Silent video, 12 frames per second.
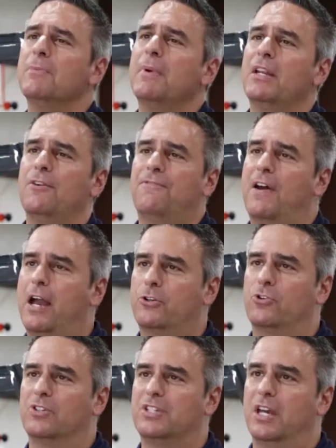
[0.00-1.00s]

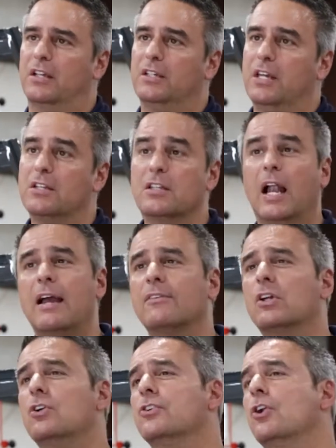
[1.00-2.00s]
manufacturing techniques that I
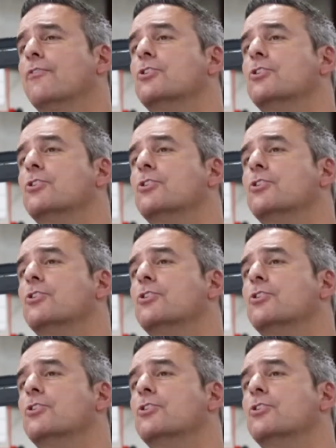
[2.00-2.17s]
learned in over